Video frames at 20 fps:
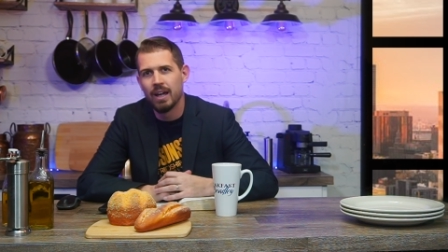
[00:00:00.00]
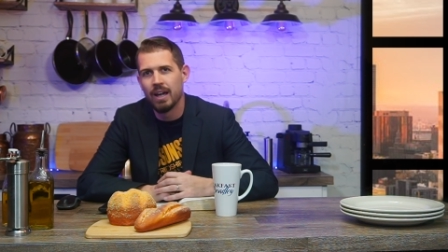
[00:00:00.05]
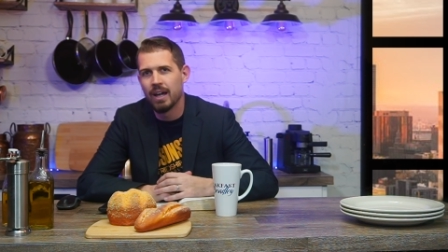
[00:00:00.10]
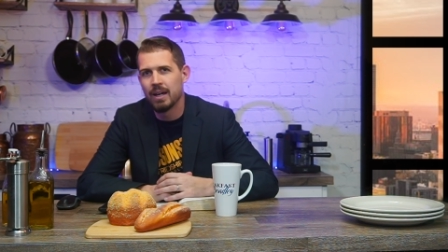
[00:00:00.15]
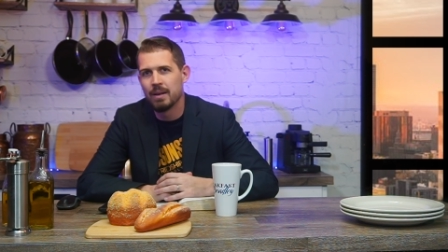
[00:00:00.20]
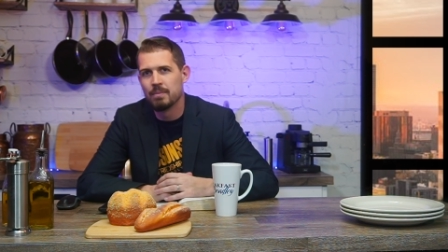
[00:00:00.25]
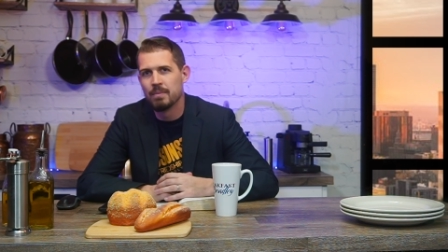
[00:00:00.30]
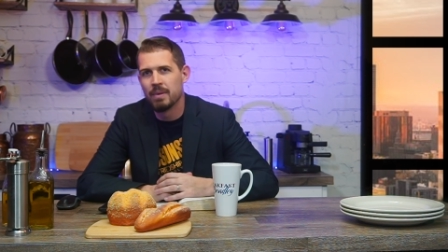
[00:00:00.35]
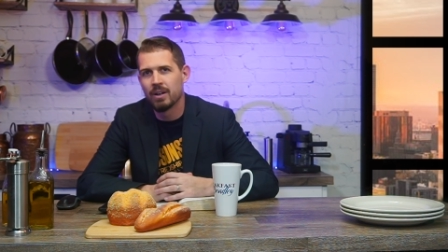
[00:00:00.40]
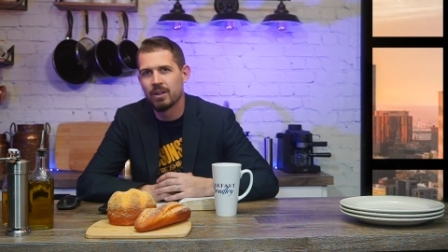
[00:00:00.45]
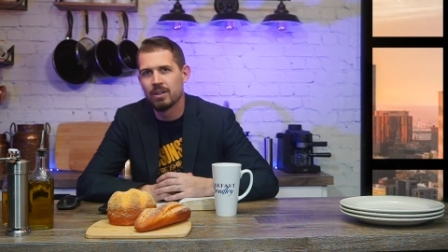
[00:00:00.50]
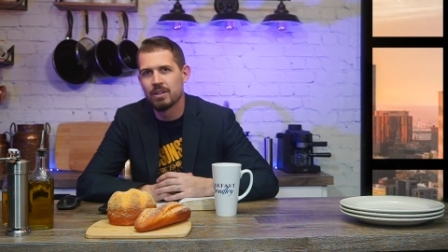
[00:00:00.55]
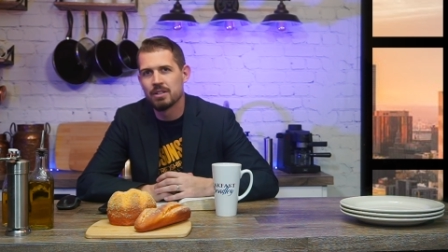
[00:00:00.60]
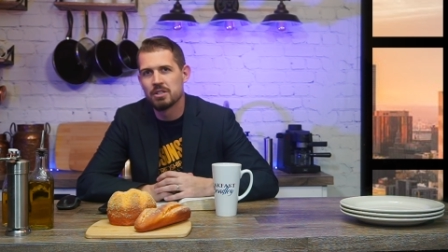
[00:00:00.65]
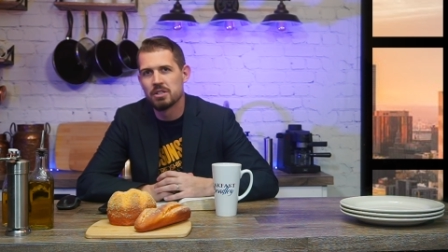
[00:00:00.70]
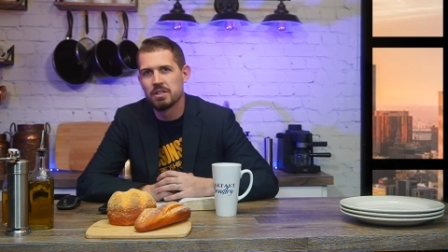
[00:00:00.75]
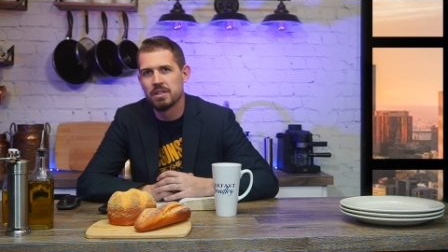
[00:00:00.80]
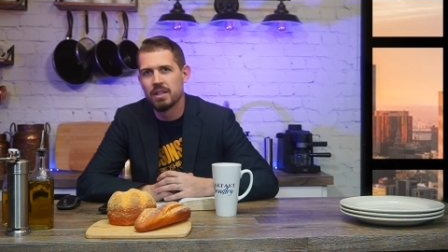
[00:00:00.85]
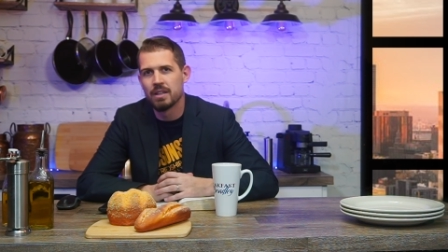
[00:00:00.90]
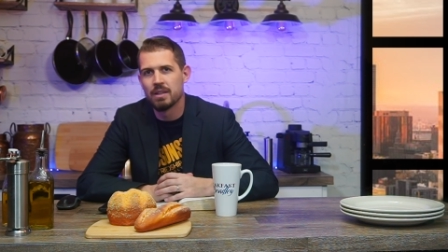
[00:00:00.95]
a
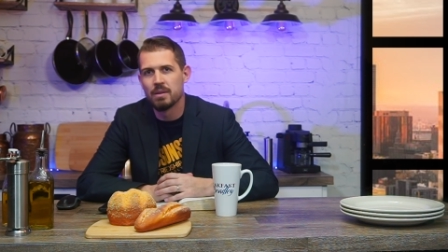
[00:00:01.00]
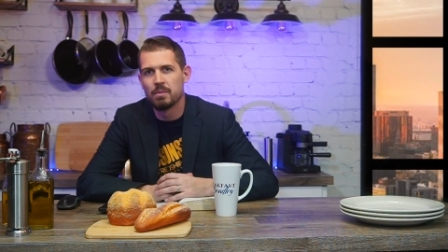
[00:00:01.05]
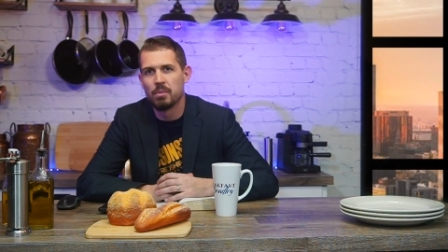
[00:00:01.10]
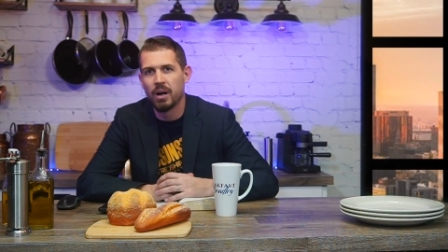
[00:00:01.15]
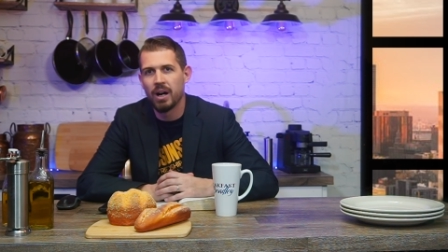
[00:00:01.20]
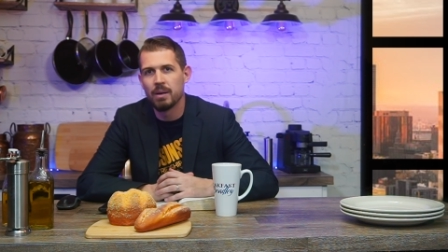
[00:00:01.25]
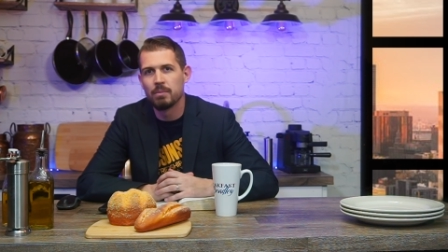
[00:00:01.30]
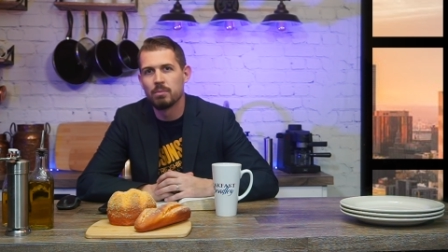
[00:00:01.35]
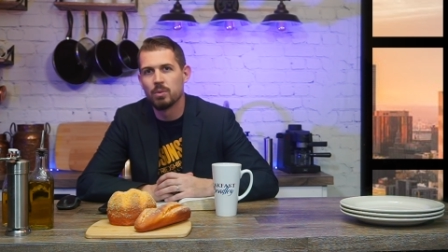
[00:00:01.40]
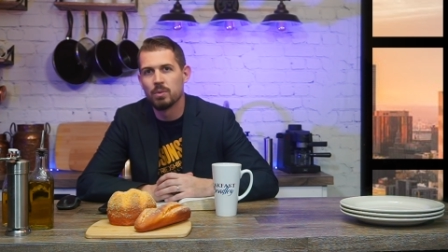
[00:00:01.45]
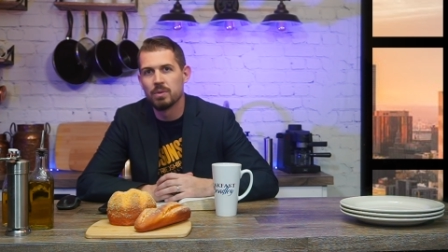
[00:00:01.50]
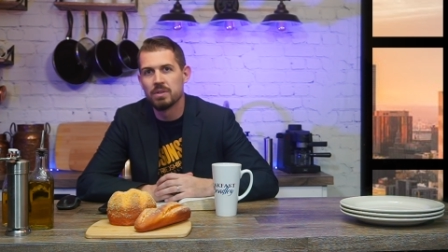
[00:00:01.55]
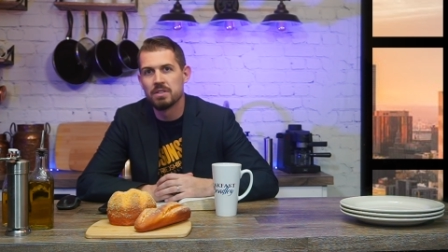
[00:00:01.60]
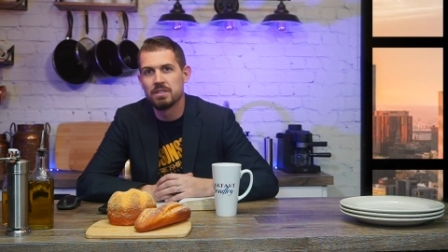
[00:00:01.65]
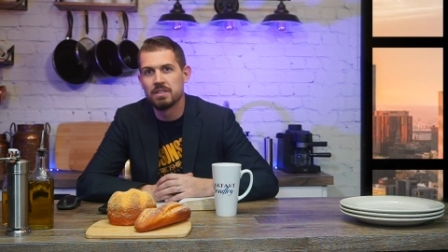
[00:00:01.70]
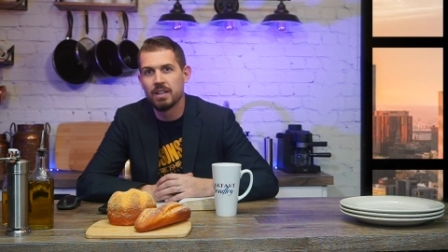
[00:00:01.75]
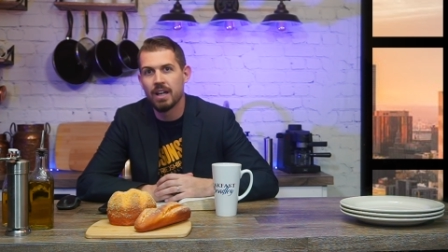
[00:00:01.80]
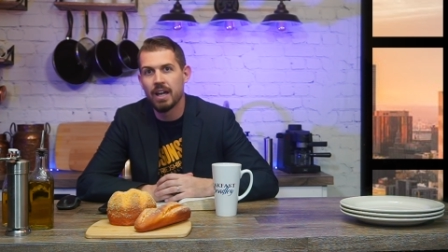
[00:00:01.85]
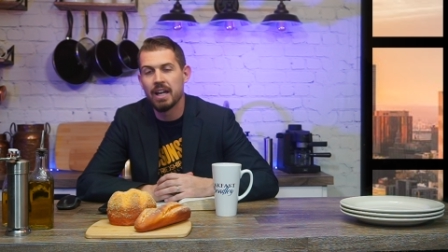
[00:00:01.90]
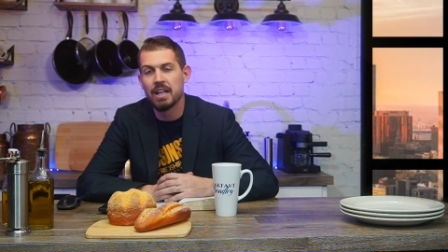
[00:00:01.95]
marriage that the Bible would
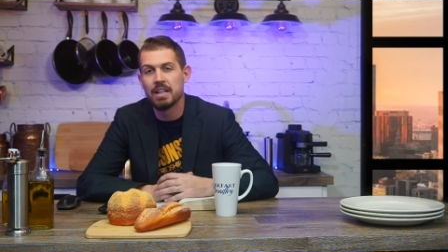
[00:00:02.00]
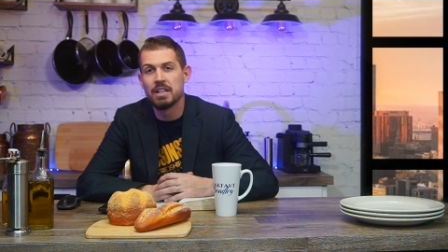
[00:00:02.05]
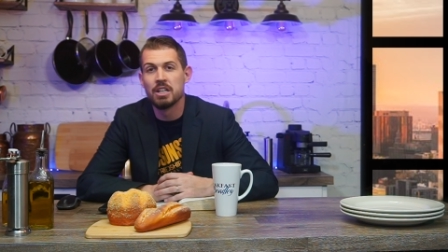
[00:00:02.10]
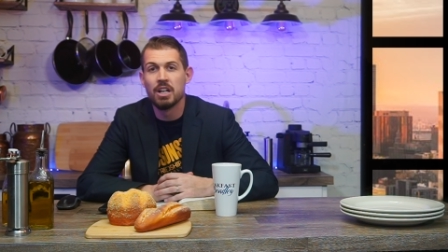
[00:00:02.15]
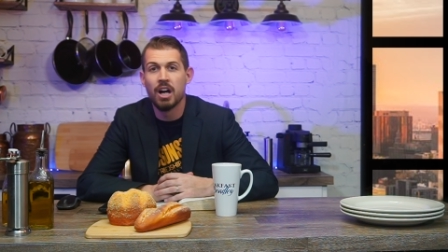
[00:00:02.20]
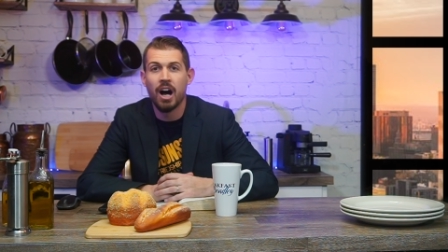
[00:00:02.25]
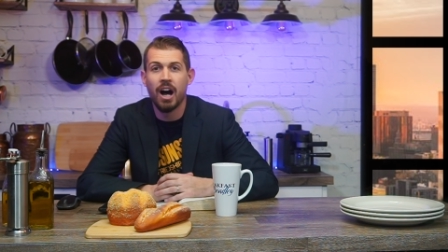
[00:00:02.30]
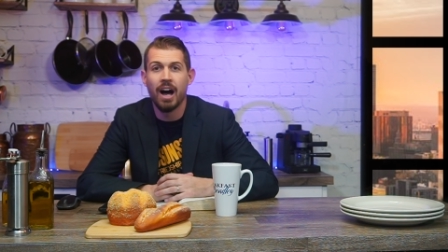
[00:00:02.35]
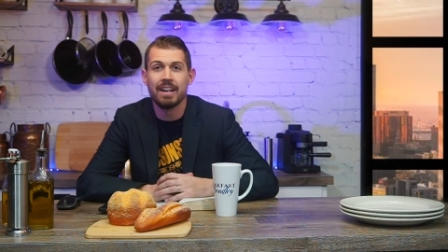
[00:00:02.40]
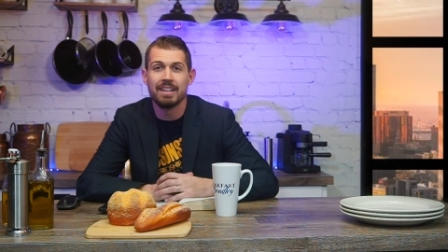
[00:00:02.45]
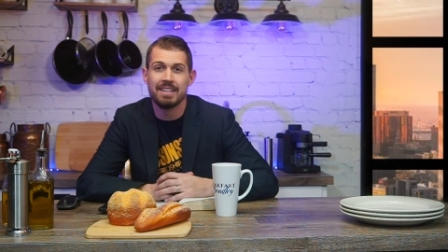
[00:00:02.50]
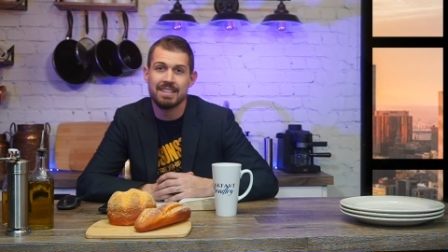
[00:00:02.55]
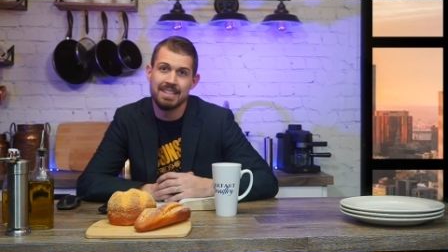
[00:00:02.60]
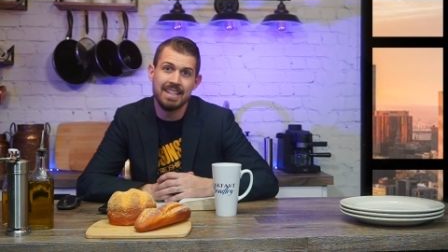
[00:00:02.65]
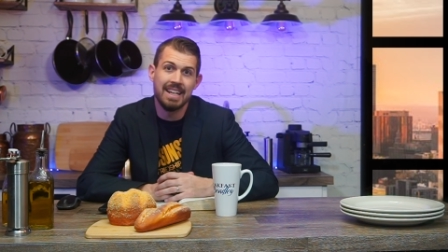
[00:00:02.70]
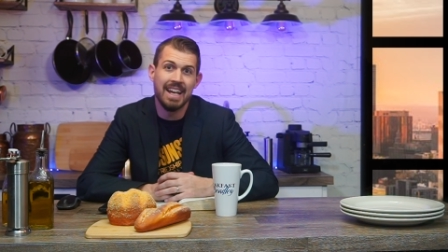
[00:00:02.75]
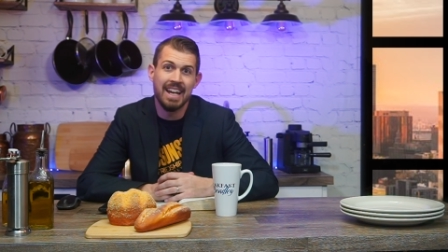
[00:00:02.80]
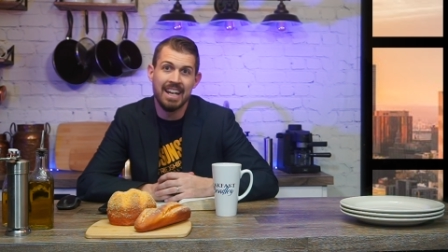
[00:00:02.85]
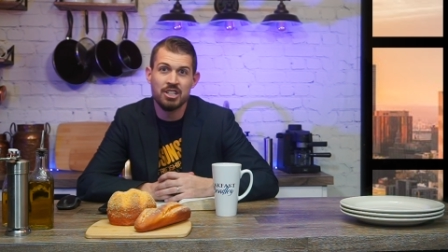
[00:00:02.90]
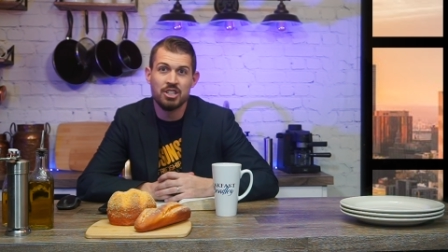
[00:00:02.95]
say not
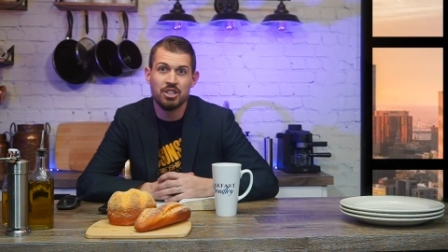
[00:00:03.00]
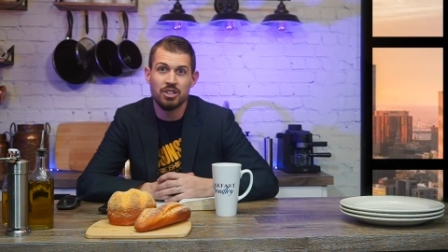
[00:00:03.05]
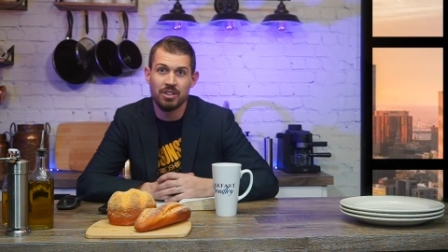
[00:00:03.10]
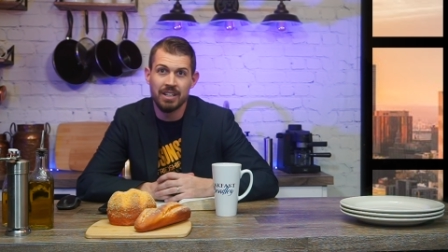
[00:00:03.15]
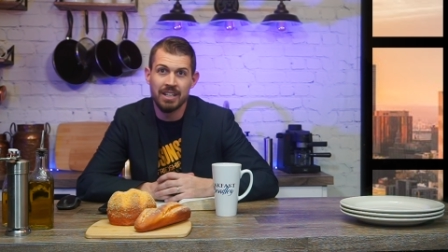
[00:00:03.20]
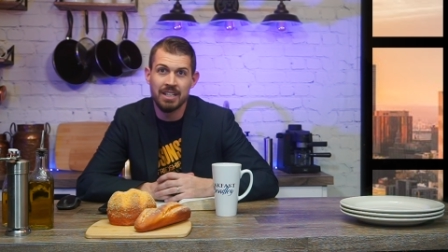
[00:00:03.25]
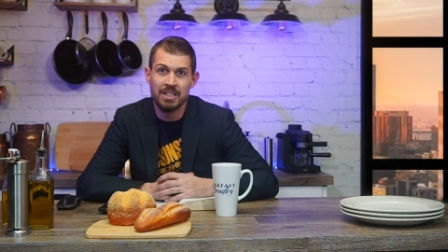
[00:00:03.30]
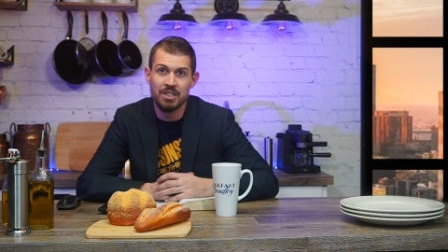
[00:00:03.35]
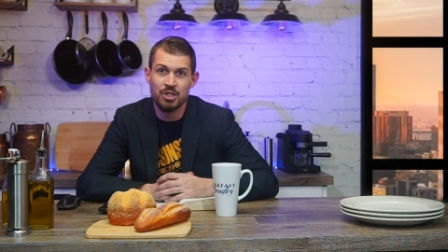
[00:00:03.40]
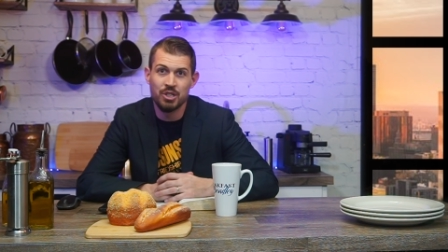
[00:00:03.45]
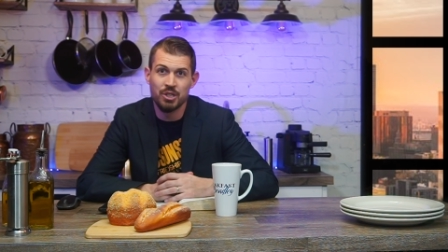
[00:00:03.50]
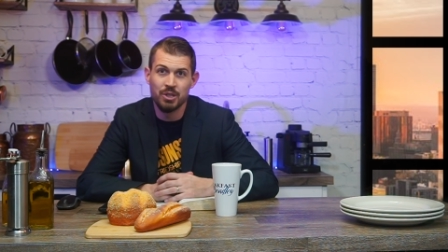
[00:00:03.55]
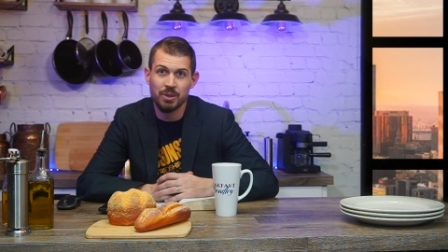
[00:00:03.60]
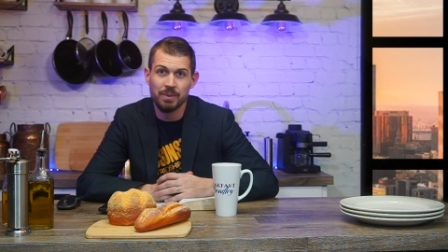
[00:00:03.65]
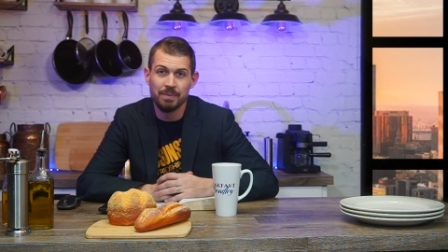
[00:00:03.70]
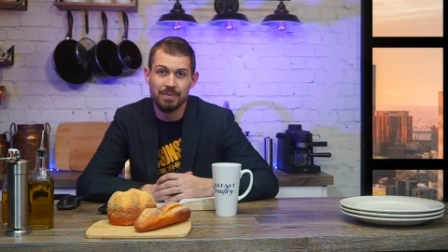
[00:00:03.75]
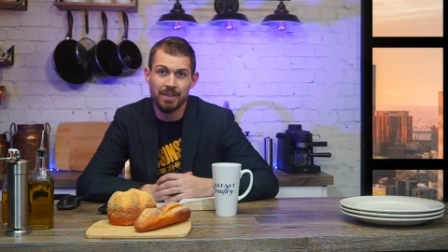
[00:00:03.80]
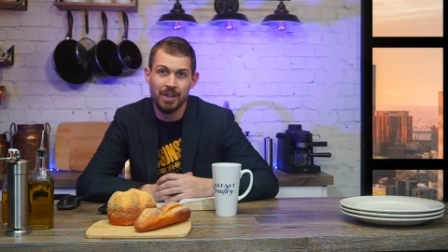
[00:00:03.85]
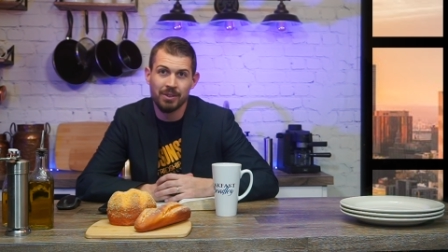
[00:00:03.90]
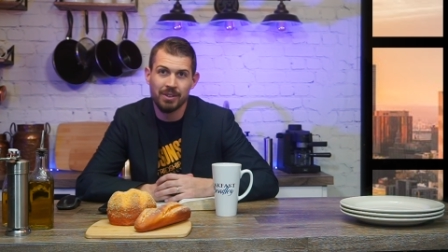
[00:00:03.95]
to enter
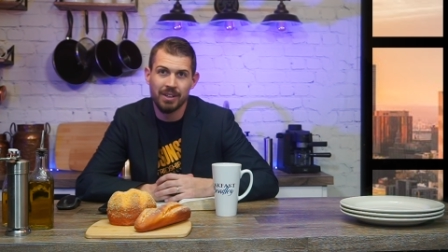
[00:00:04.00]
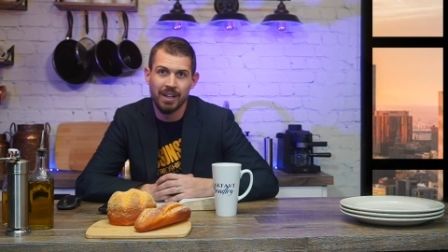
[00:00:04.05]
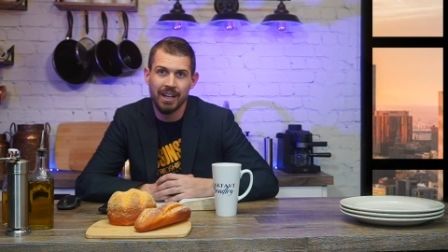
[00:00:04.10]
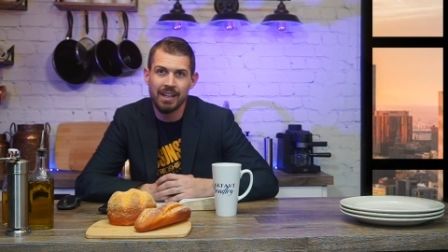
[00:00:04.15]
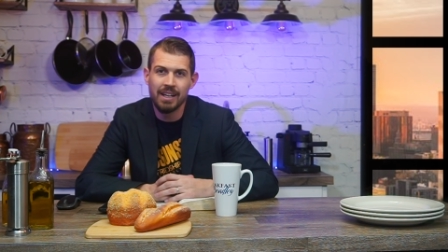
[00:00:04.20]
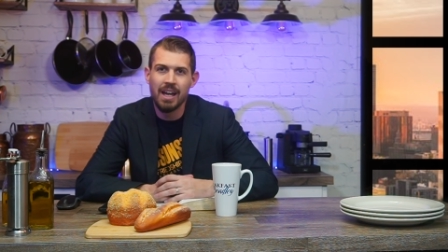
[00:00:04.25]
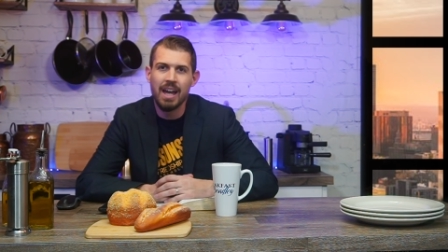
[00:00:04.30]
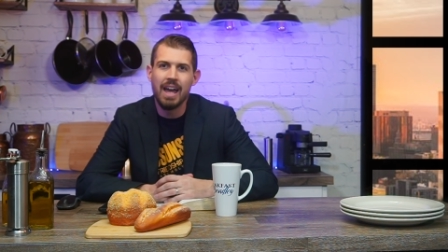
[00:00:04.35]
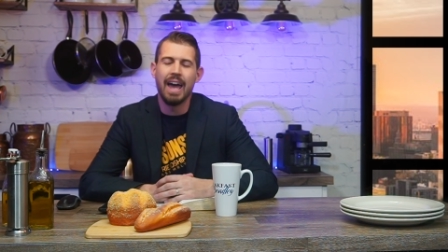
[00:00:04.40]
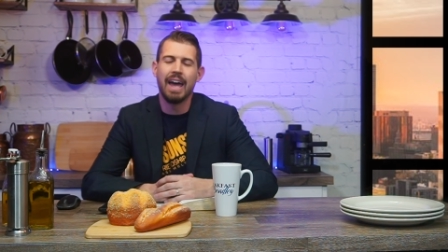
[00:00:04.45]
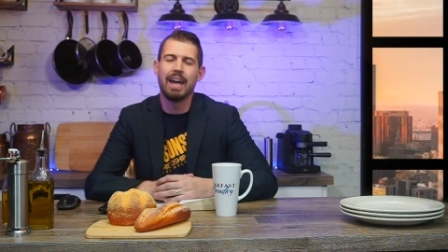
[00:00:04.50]
into, okay?